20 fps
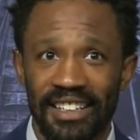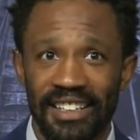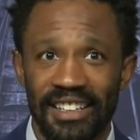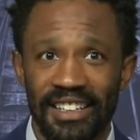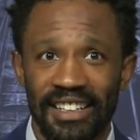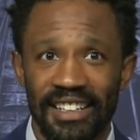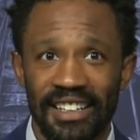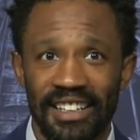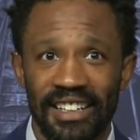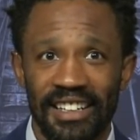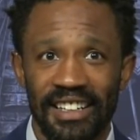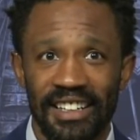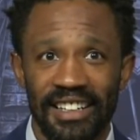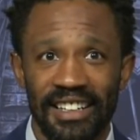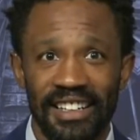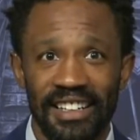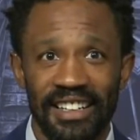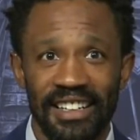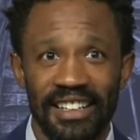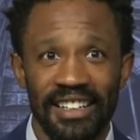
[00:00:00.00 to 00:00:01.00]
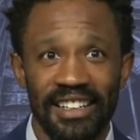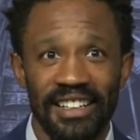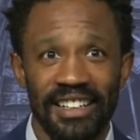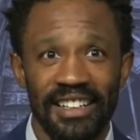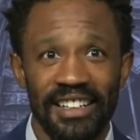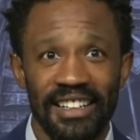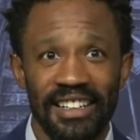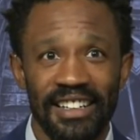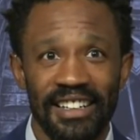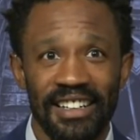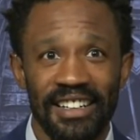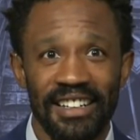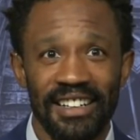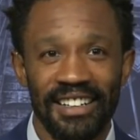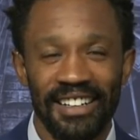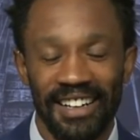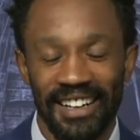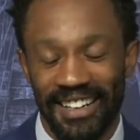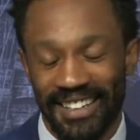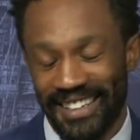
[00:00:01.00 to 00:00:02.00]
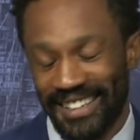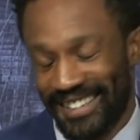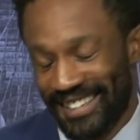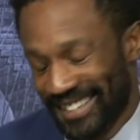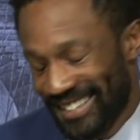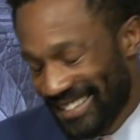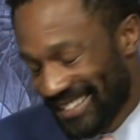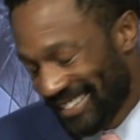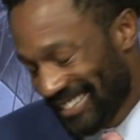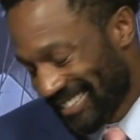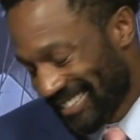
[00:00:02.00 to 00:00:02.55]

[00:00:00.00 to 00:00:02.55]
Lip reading: (not speaking)